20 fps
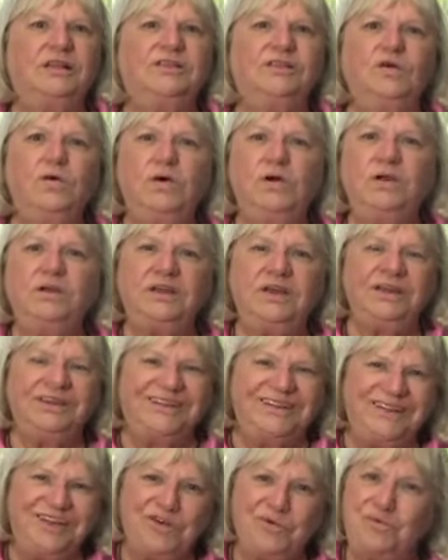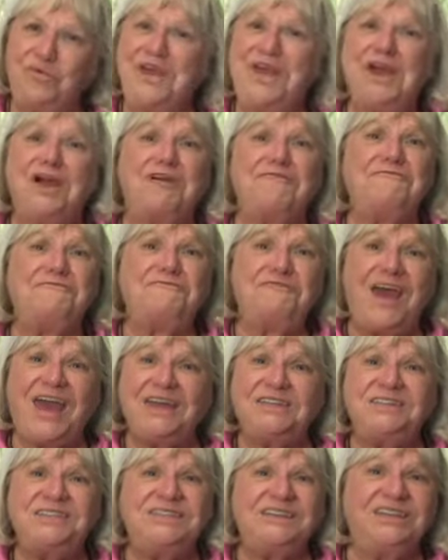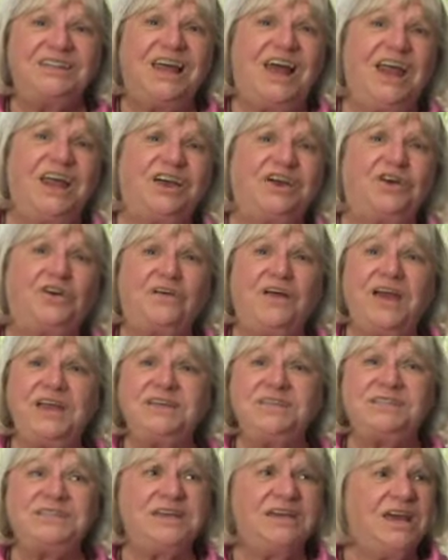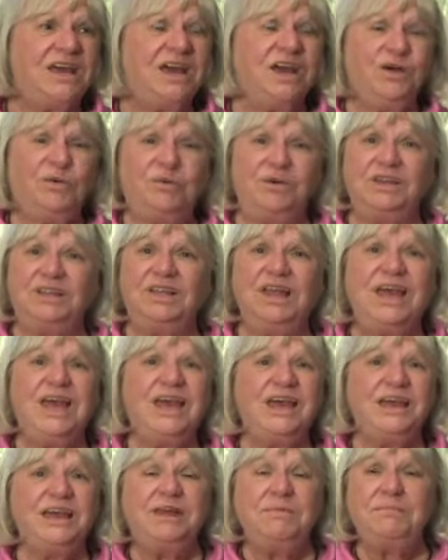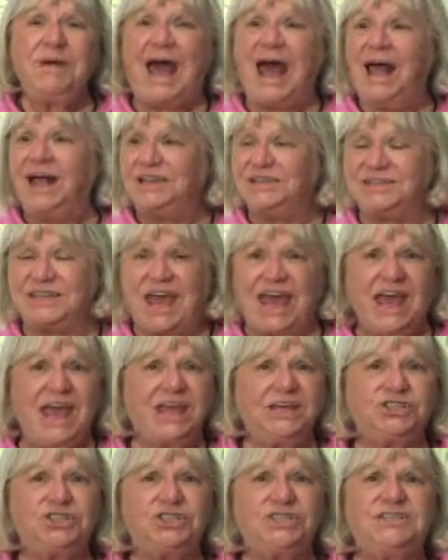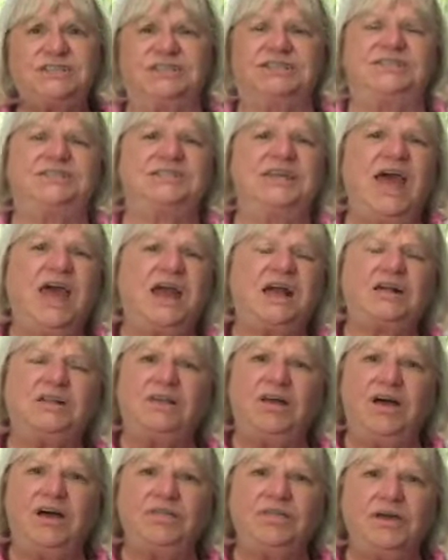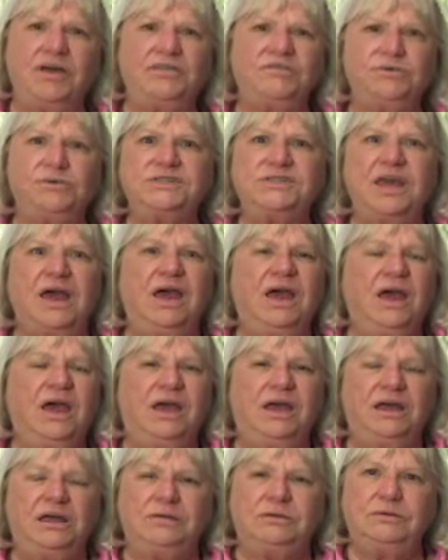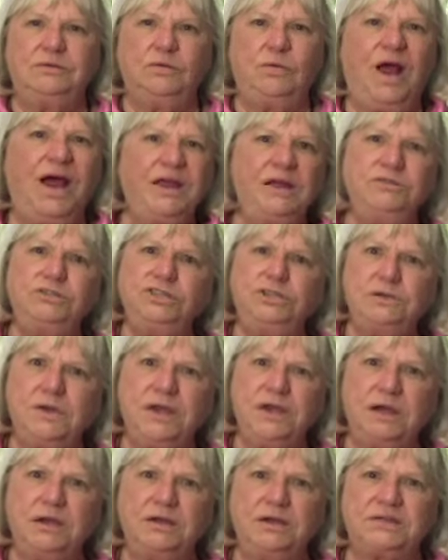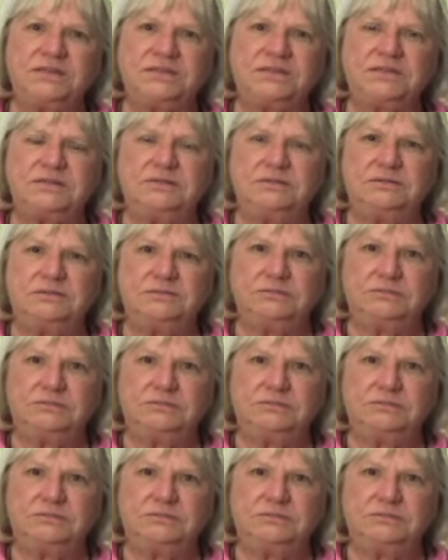Lord, we are fasting like crazy. We're laying in piles of ashes and sackcloth over us. Why don't you hear us?